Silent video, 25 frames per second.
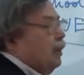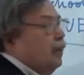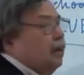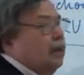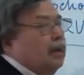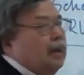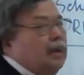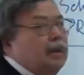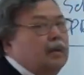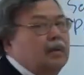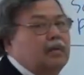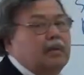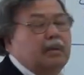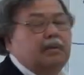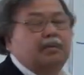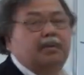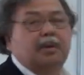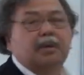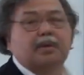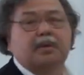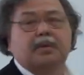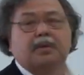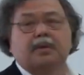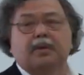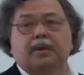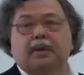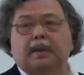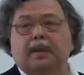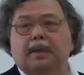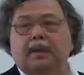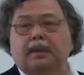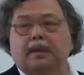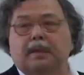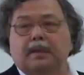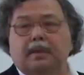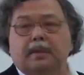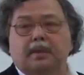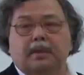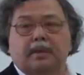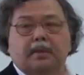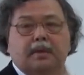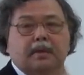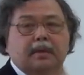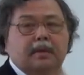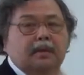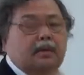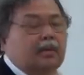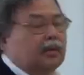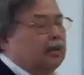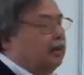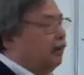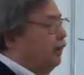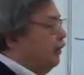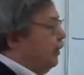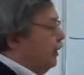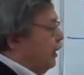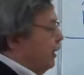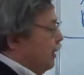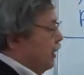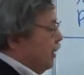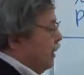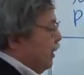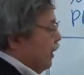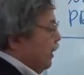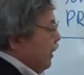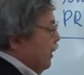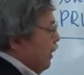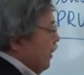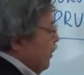now we postulate a certain confidence